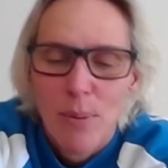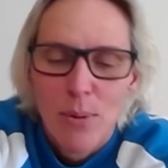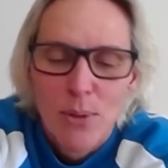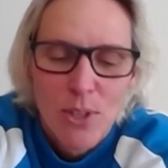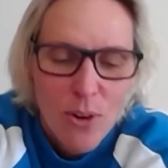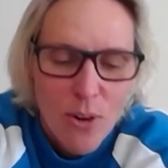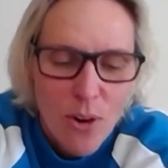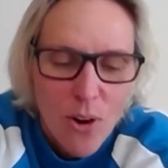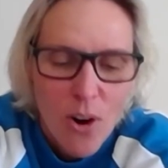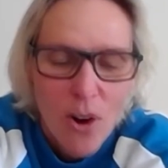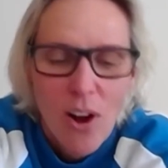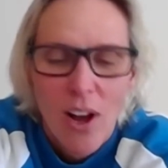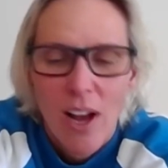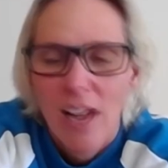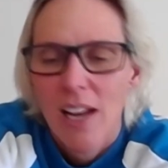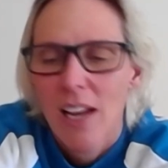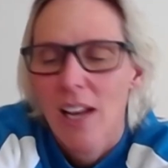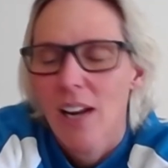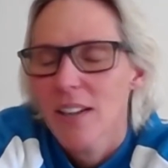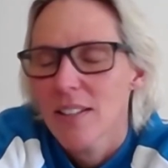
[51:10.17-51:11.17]
was
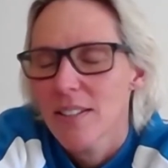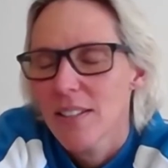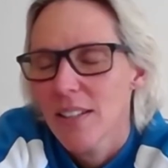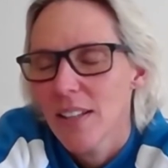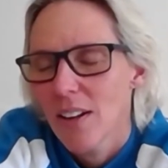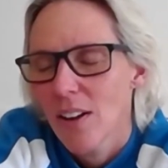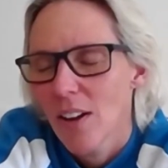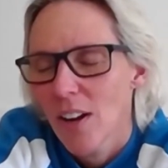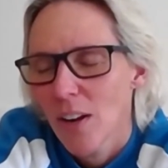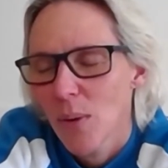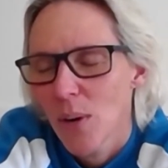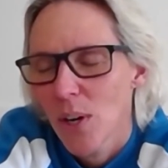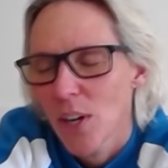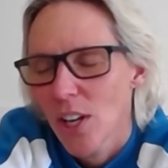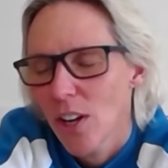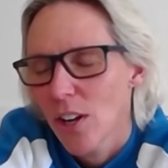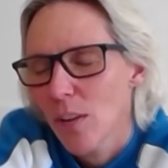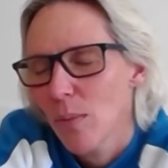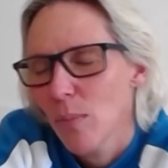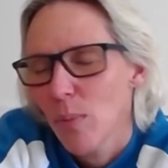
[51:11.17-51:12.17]
crying and I said, I don't want to
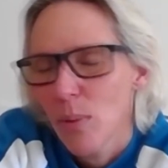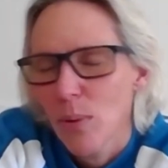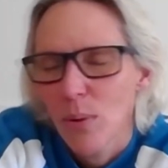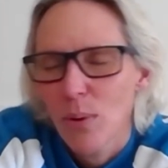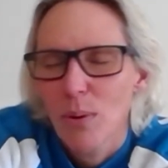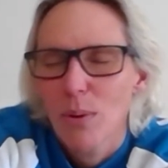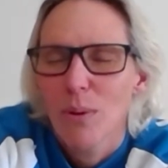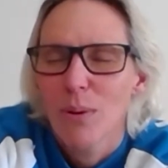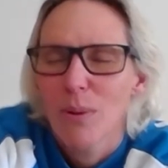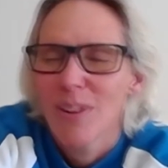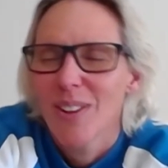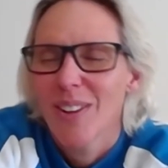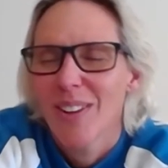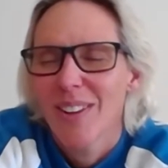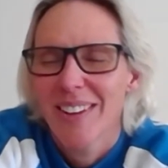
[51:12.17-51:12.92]
go to the pool.